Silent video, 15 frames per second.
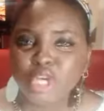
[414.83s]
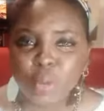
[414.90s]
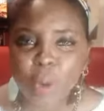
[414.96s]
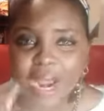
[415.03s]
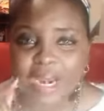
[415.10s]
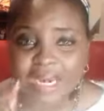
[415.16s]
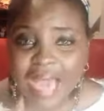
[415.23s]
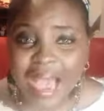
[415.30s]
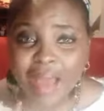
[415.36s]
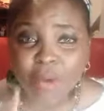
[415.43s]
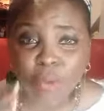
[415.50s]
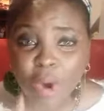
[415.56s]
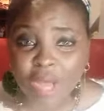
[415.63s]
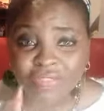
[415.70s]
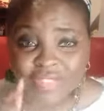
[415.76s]
You are
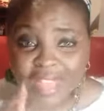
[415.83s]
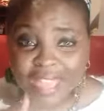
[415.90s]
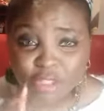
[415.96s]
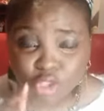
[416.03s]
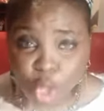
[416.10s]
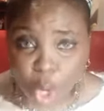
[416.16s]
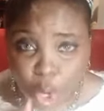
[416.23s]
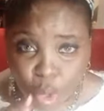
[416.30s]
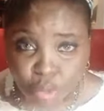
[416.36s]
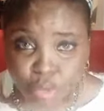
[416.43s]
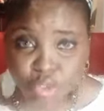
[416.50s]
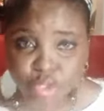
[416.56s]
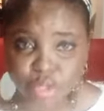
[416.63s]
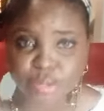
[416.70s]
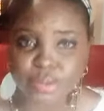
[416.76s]
not what they
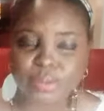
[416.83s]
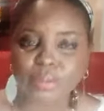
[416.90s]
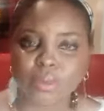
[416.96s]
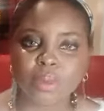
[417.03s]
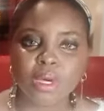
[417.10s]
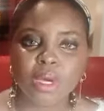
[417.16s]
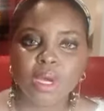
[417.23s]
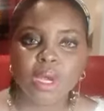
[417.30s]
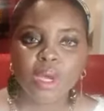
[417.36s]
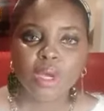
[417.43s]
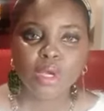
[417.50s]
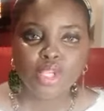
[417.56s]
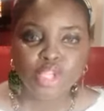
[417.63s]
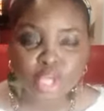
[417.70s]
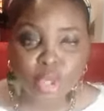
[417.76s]
told you.
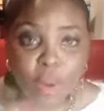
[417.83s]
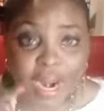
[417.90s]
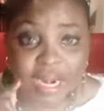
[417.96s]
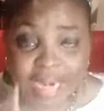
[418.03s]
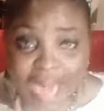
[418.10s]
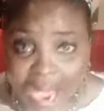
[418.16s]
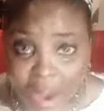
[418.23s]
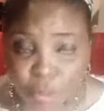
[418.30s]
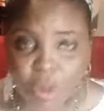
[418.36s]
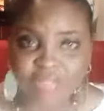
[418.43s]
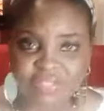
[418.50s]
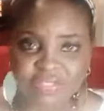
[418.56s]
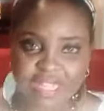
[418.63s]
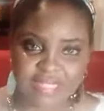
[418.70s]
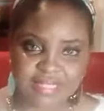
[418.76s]
You are not
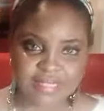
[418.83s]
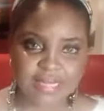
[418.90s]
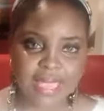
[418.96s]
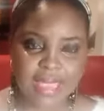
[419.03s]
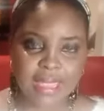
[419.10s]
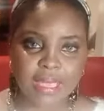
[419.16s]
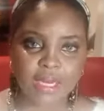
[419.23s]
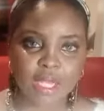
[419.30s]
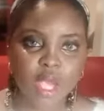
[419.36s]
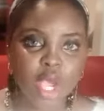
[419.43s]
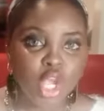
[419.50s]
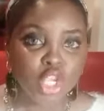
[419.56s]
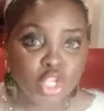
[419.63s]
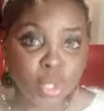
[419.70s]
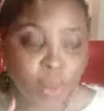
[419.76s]
what they said.
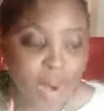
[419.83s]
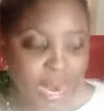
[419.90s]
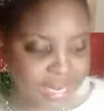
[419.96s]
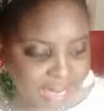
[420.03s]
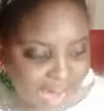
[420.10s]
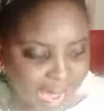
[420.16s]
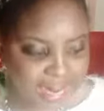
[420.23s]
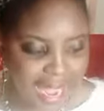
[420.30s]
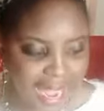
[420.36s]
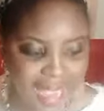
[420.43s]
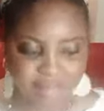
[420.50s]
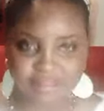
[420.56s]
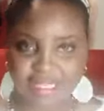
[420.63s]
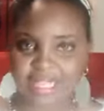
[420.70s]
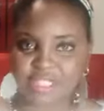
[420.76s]
You are not
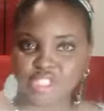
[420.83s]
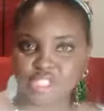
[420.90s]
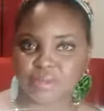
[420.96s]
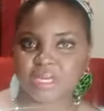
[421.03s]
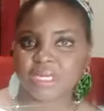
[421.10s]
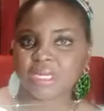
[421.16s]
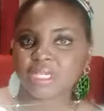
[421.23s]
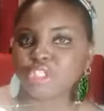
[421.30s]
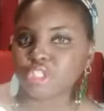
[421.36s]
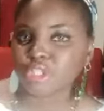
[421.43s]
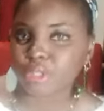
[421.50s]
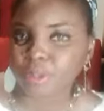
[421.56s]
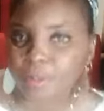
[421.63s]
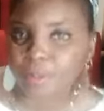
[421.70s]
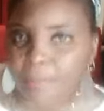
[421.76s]
how they treated you.